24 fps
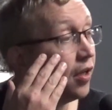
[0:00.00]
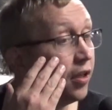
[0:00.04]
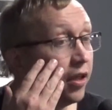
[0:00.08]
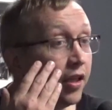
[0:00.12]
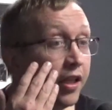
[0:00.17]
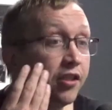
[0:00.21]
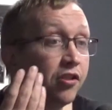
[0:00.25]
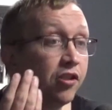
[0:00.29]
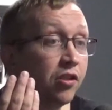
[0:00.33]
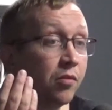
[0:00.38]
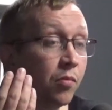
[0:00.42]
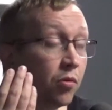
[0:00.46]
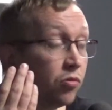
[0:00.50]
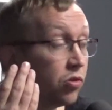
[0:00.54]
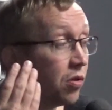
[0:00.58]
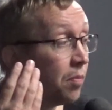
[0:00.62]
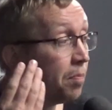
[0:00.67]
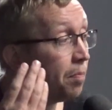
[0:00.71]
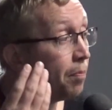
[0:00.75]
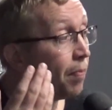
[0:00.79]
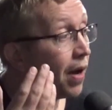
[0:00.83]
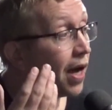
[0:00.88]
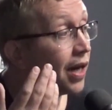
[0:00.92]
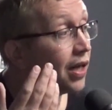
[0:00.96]
literally the most
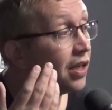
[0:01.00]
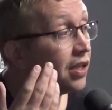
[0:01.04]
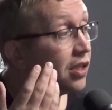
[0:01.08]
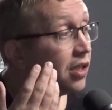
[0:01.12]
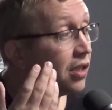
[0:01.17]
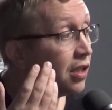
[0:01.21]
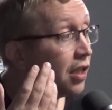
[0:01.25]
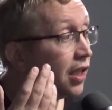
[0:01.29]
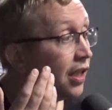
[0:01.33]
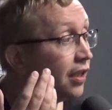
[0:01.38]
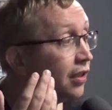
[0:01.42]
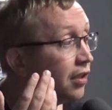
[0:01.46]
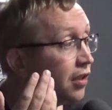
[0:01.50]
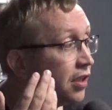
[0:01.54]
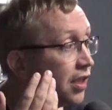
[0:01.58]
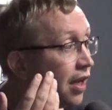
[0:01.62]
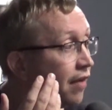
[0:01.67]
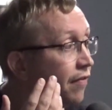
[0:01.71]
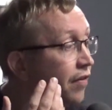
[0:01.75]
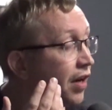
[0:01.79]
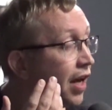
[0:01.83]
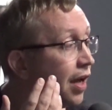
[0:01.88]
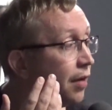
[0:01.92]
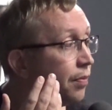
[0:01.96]
embarrassing thing that's
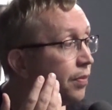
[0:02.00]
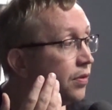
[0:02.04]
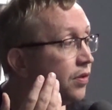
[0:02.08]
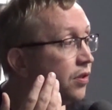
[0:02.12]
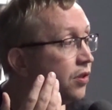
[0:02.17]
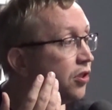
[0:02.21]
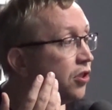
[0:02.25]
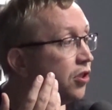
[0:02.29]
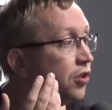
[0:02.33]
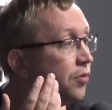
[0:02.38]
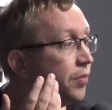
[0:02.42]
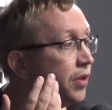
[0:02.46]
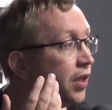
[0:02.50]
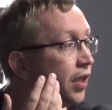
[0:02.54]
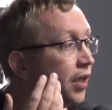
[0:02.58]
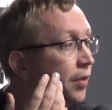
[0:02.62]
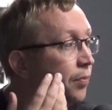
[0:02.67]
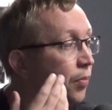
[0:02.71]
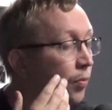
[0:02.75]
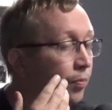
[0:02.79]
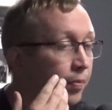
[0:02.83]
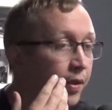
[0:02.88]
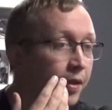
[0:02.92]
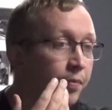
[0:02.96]
ever happened to me. Like,
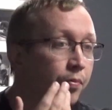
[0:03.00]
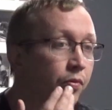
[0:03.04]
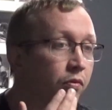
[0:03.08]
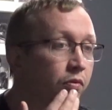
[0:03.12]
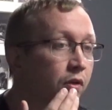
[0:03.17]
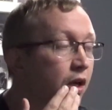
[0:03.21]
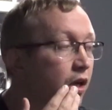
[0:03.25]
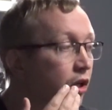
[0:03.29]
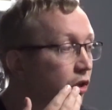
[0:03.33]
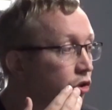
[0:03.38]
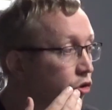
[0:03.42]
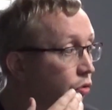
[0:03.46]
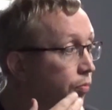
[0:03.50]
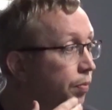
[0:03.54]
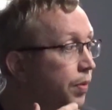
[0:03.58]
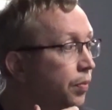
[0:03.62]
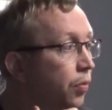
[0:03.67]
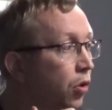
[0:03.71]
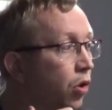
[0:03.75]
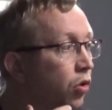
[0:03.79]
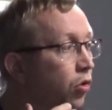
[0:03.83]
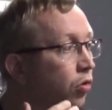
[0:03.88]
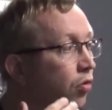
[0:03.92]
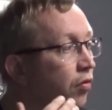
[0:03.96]
but some
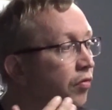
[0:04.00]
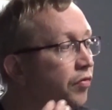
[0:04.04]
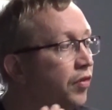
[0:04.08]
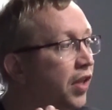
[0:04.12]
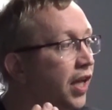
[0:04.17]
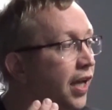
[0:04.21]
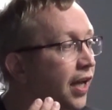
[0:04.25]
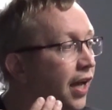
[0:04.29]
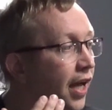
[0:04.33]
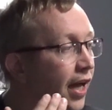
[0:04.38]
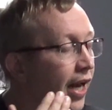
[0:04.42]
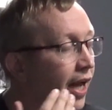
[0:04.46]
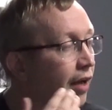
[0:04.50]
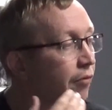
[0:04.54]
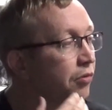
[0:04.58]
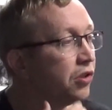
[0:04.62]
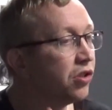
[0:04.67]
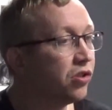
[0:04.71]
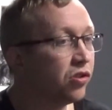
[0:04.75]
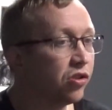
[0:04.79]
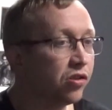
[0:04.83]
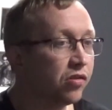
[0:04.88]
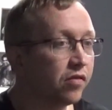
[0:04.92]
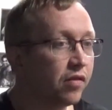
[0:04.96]
people loved it, and
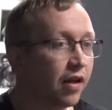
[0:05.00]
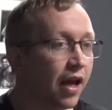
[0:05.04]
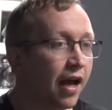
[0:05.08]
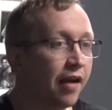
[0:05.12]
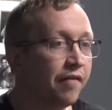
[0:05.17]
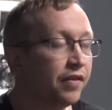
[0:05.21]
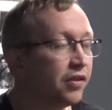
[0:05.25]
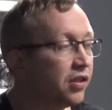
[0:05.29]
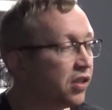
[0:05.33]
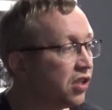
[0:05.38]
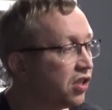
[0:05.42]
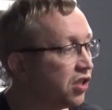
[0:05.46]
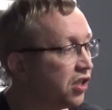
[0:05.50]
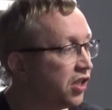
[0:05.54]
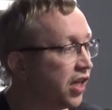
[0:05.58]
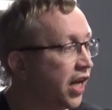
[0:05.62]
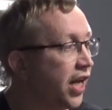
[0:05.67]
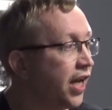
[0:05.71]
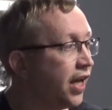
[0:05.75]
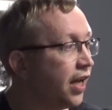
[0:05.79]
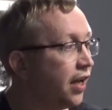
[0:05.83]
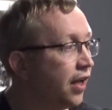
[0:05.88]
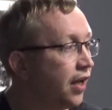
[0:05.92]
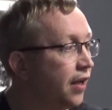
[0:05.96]
I felt
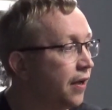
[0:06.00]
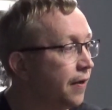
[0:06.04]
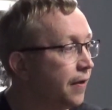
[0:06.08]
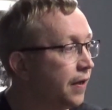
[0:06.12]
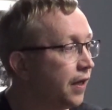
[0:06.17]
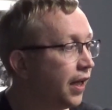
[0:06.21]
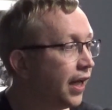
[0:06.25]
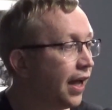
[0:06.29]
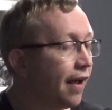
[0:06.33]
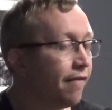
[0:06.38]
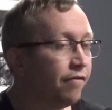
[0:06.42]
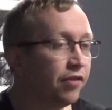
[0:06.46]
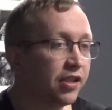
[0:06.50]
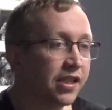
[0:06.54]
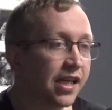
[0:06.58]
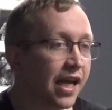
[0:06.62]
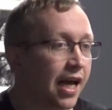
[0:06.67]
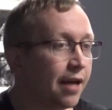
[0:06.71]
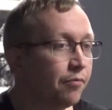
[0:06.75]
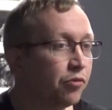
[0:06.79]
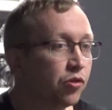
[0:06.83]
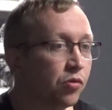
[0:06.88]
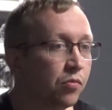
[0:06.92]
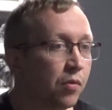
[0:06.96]
sick. Like, every
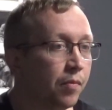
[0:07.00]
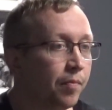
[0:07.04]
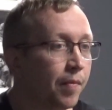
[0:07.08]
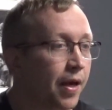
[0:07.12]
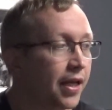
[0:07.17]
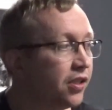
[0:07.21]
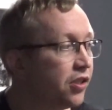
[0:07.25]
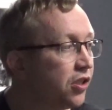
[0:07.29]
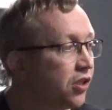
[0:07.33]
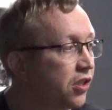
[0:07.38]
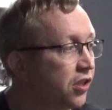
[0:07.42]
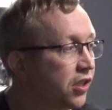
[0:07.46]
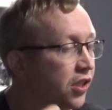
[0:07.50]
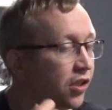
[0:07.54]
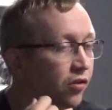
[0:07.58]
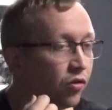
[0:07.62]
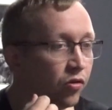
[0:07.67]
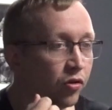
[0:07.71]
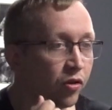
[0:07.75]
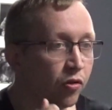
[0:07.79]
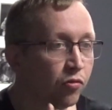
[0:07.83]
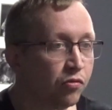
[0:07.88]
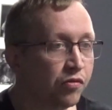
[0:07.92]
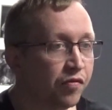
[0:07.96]
time someone mentions it,
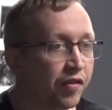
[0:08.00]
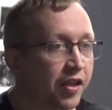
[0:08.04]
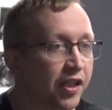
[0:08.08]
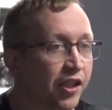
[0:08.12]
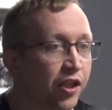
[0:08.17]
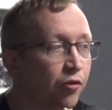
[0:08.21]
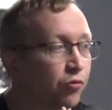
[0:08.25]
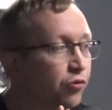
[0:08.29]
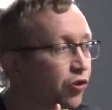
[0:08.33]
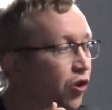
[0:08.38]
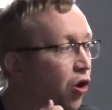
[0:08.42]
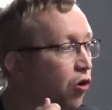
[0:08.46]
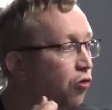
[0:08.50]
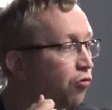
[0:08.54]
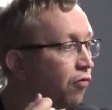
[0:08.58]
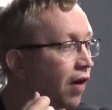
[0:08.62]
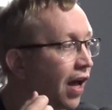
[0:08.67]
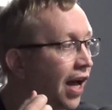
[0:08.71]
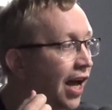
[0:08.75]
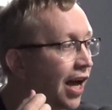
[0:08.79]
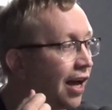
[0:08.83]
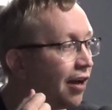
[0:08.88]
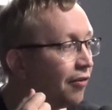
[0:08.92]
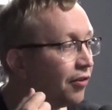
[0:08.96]
or those videos go
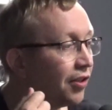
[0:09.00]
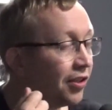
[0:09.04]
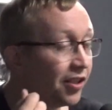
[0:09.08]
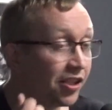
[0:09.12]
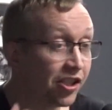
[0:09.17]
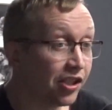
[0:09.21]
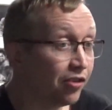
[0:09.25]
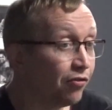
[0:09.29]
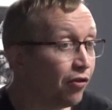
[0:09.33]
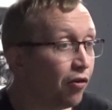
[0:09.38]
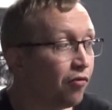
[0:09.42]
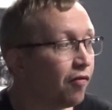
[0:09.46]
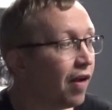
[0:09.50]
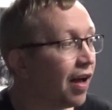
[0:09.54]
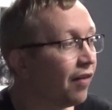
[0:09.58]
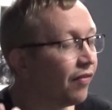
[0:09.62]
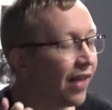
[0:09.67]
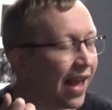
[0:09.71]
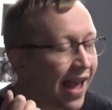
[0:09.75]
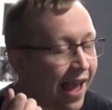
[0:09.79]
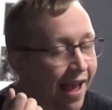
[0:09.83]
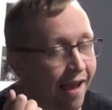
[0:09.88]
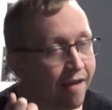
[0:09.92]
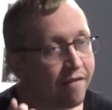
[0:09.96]
round, and they still go round
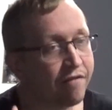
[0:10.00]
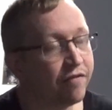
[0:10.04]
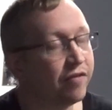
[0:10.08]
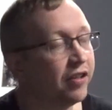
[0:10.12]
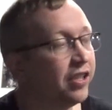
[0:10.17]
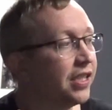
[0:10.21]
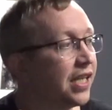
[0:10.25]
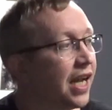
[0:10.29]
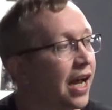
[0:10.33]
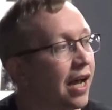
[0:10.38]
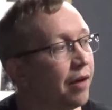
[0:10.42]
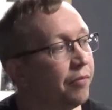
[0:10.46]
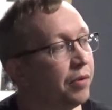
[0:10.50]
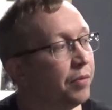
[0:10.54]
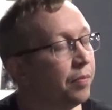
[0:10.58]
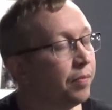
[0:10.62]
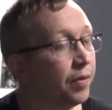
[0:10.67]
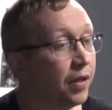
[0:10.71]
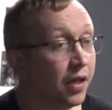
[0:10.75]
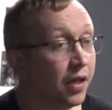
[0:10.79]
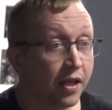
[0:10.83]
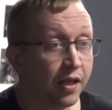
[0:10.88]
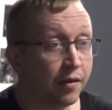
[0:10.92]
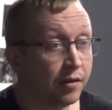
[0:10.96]
every time we
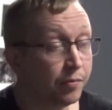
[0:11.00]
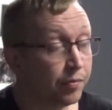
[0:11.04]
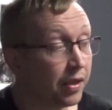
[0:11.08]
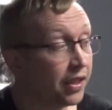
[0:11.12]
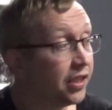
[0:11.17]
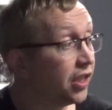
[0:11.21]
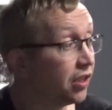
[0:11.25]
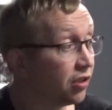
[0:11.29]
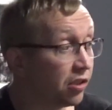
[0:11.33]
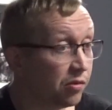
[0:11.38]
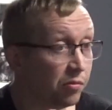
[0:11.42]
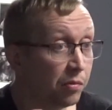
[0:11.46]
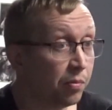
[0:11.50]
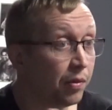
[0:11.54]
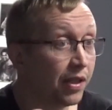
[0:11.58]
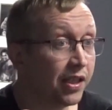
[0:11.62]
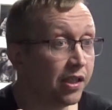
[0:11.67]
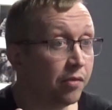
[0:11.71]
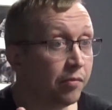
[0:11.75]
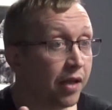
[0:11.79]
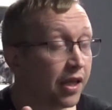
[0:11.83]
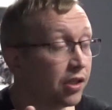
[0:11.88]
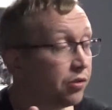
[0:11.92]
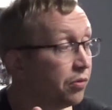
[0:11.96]
play Chelsea. We play
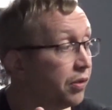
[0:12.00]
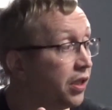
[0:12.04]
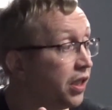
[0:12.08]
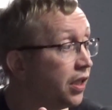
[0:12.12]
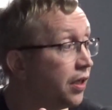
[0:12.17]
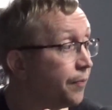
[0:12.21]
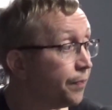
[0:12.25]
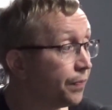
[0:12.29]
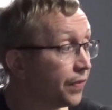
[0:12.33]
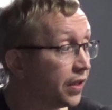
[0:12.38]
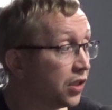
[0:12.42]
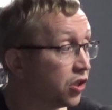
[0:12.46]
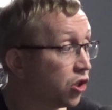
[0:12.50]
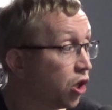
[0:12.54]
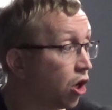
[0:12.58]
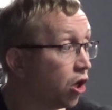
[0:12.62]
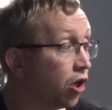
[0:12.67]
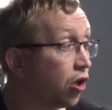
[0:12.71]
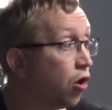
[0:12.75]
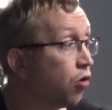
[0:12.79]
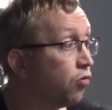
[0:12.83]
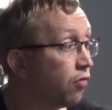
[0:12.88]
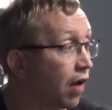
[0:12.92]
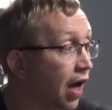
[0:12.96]
them next week. It's going
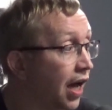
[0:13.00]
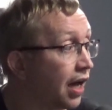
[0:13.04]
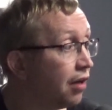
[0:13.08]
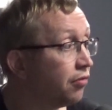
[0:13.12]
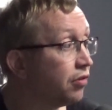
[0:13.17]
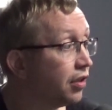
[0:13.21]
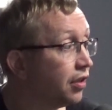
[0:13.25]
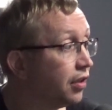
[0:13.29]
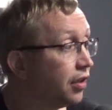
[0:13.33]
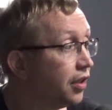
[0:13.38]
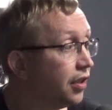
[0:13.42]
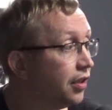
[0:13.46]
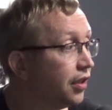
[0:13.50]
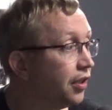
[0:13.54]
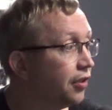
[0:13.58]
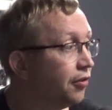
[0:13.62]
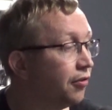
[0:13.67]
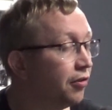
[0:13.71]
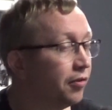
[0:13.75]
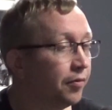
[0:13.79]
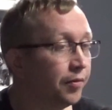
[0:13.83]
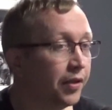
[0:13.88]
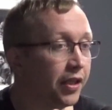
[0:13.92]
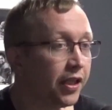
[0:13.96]
to go round, you know
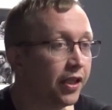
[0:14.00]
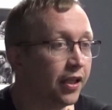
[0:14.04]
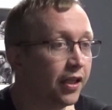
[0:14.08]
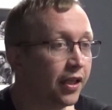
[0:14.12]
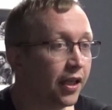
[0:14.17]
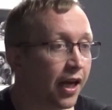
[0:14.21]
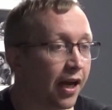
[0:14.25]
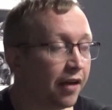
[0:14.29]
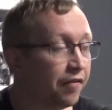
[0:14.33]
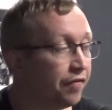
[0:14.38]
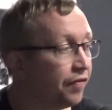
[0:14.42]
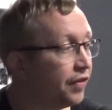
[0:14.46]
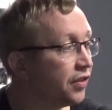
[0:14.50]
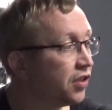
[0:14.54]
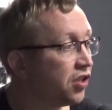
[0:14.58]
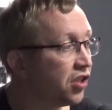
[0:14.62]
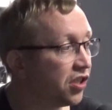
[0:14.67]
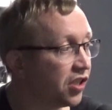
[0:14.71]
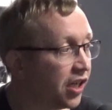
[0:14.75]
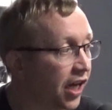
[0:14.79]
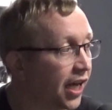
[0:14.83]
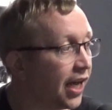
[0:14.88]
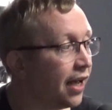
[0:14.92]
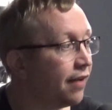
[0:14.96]
what I mean? And I feel
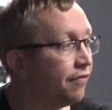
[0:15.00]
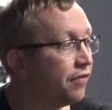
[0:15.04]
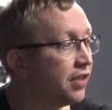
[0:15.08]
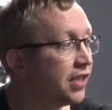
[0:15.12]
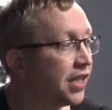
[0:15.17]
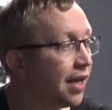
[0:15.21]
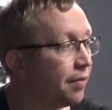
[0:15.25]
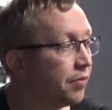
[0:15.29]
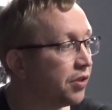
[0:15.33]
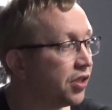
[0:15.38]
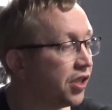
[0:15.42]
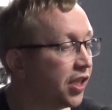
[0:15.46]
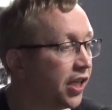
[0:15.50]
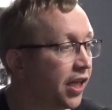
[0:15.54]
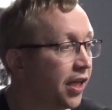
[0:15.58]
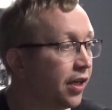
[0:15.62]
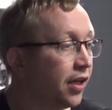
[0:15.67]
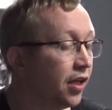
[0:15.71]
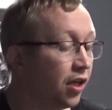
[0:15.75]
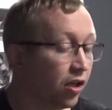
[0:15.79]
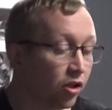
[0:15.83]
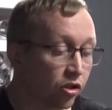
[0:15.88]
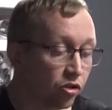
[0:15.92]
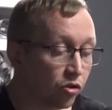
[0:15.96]
sick every time I see
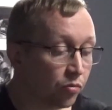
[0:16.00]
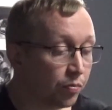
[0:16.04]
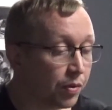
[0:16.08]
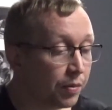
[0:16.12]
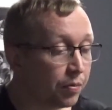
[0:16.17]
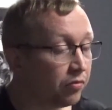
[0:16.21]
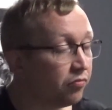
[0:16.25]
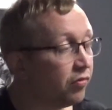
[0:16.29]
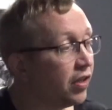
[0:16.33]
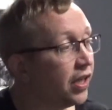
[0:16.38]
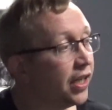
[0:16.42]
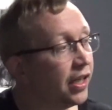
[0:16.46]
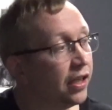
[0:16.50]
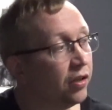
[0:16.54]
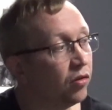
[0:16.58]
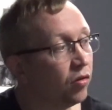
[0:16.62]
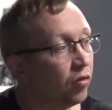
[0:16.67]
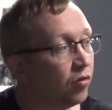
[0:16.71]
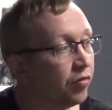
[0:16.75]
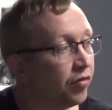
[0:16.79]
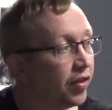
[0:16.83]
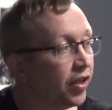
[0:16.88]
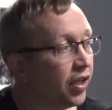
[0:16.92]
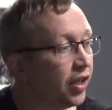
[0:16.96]
it. Some people really
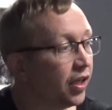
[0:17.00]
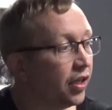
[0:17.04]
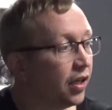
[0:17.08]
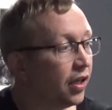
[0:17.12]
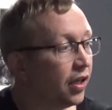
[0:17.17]
love it.